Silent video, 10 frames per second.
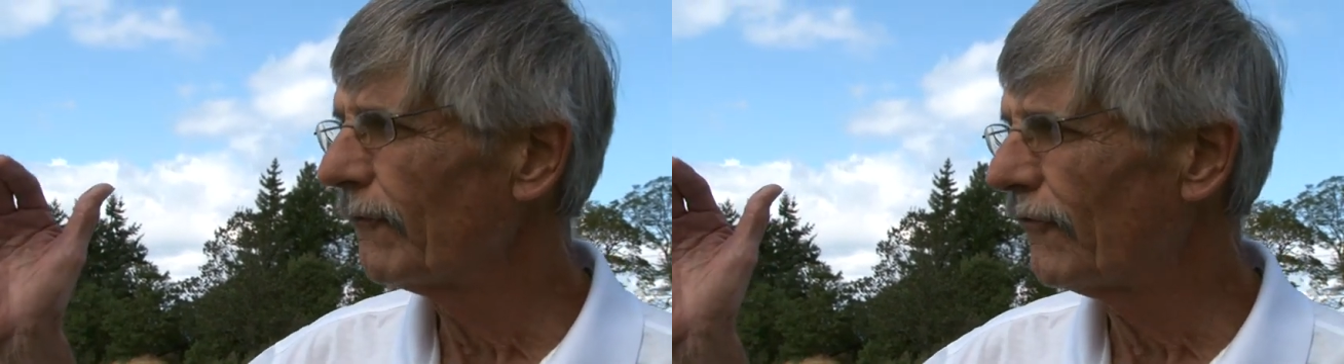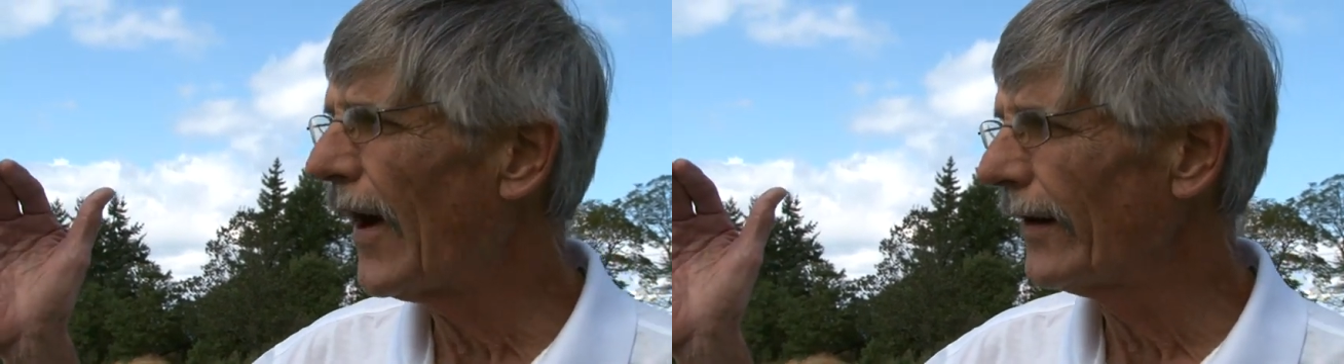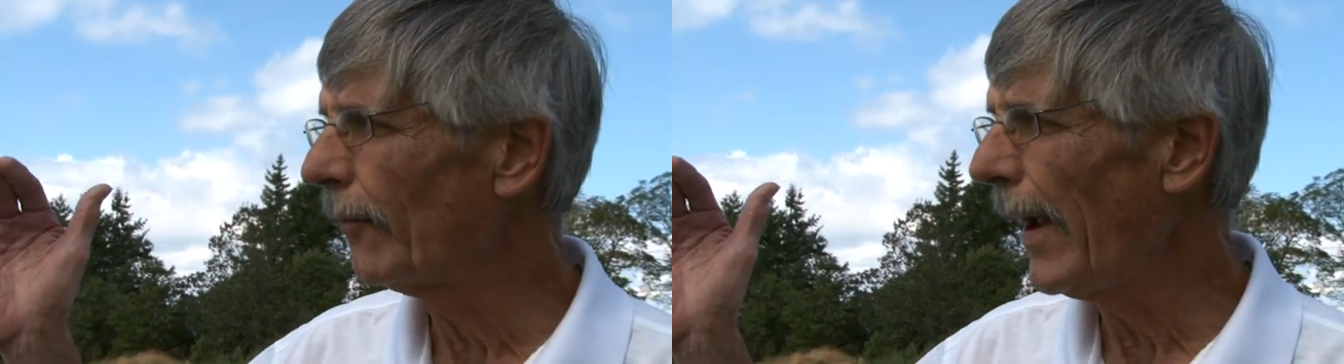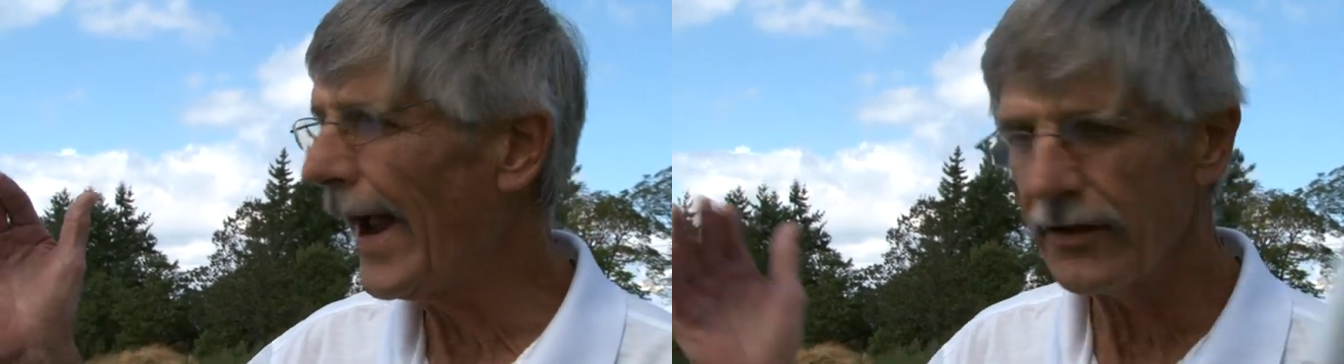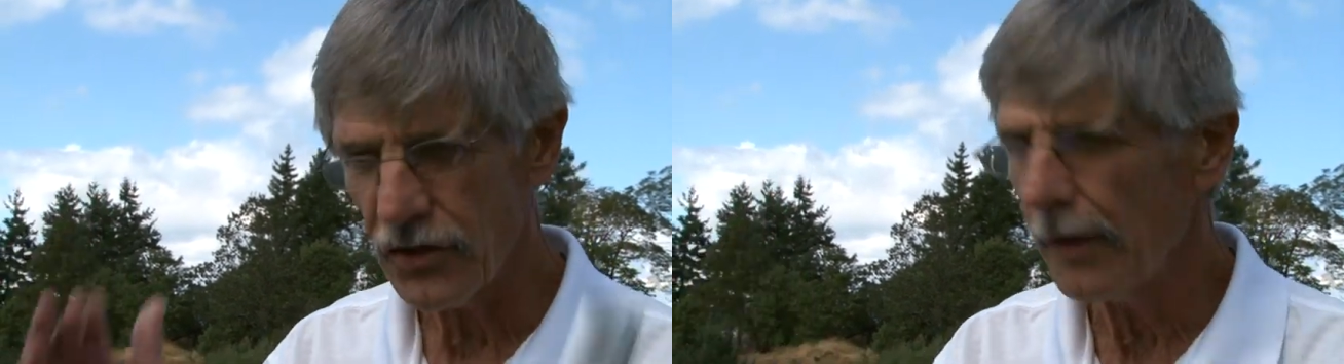final
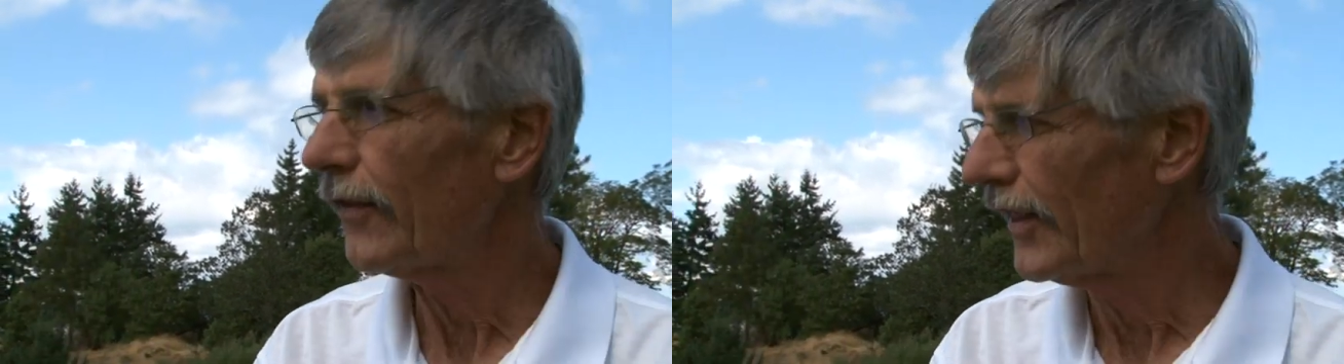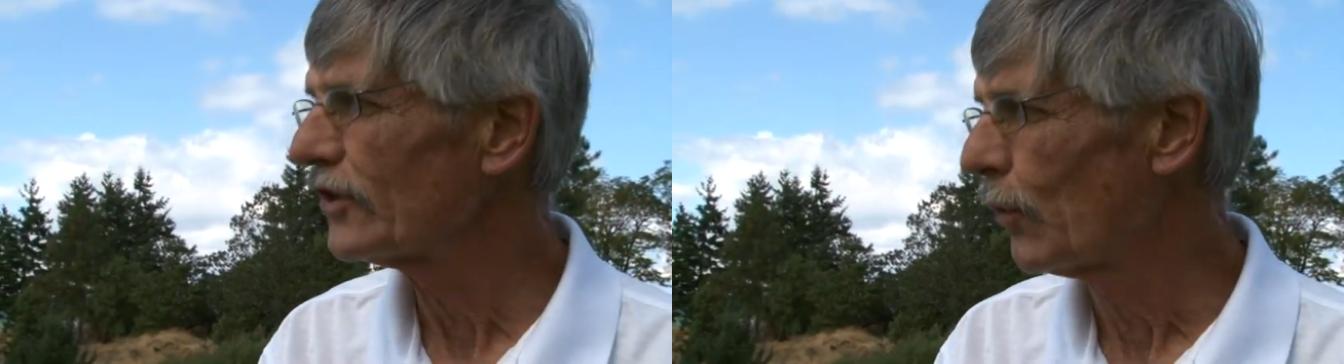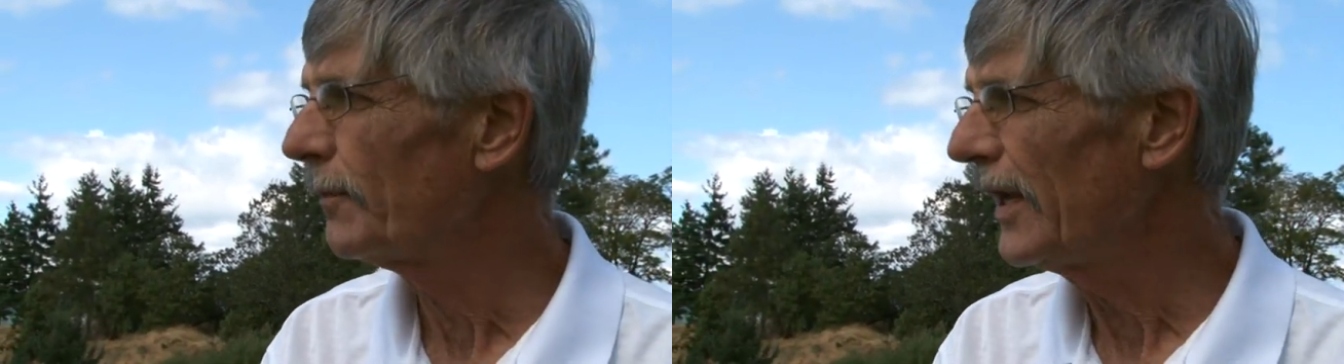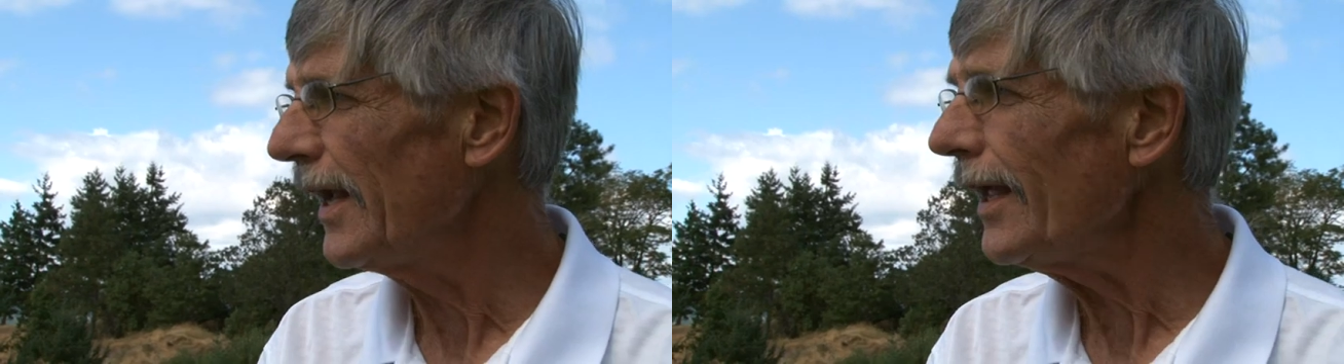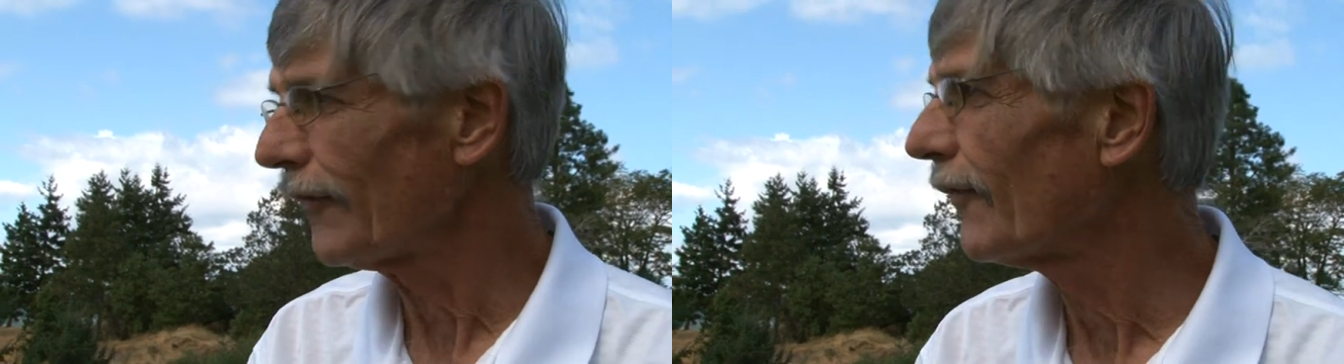match, this would be
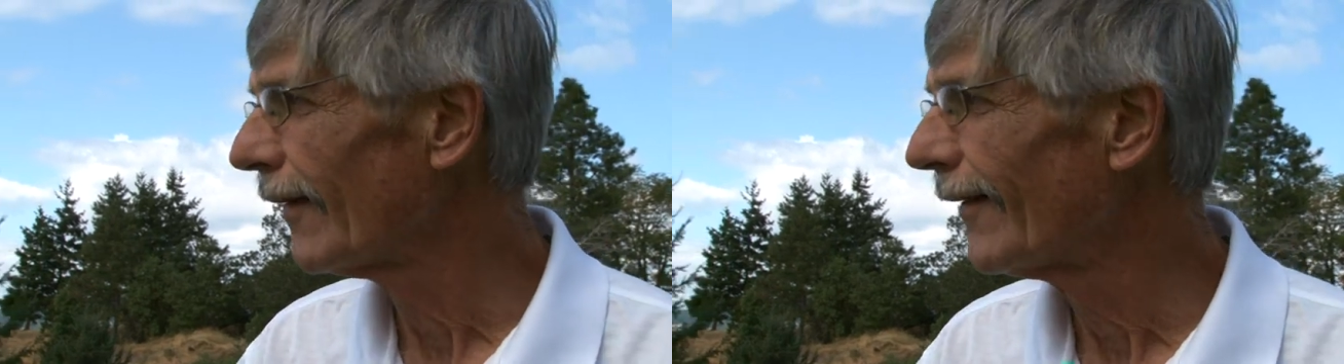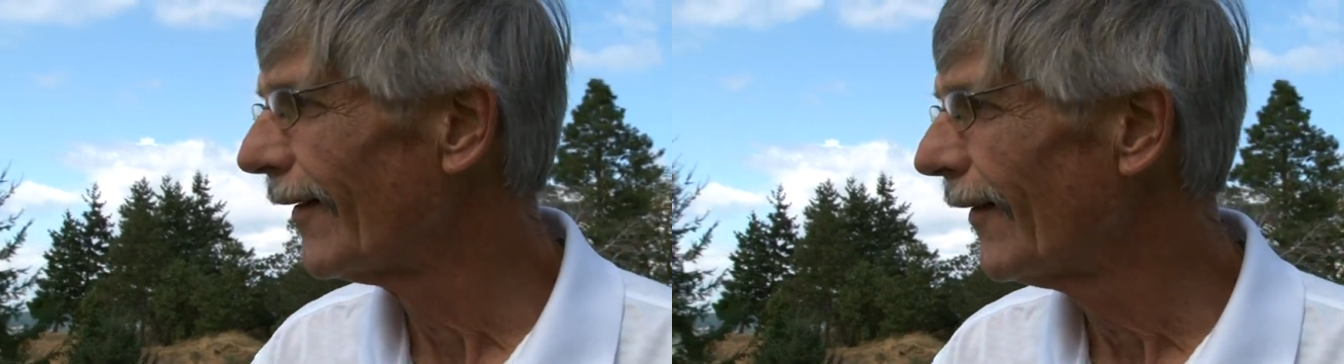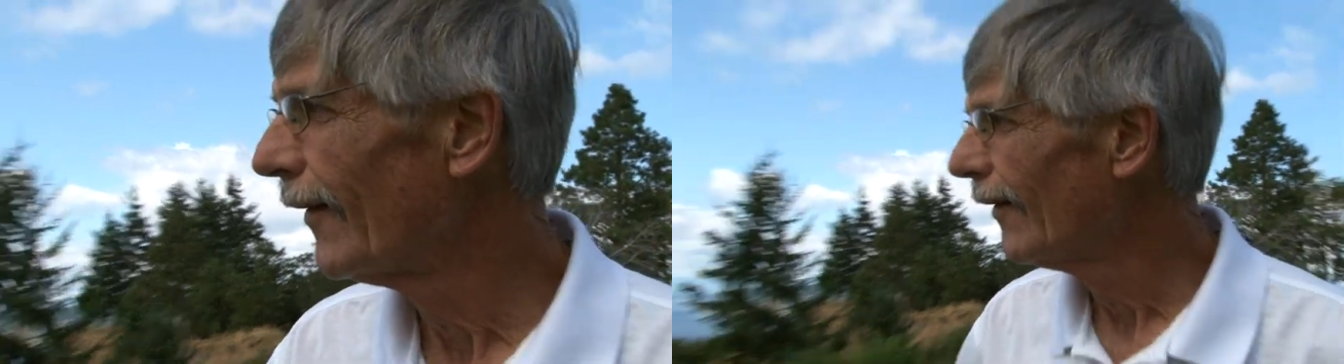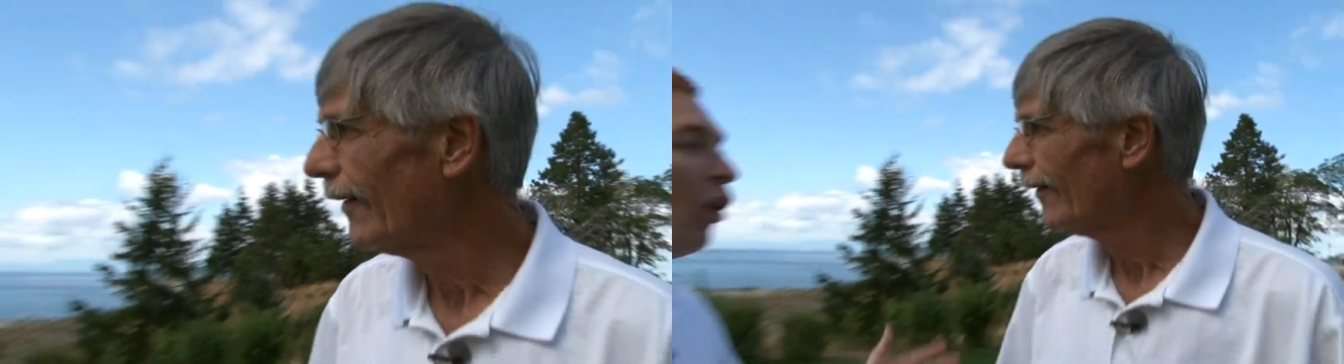it. And we've been waiting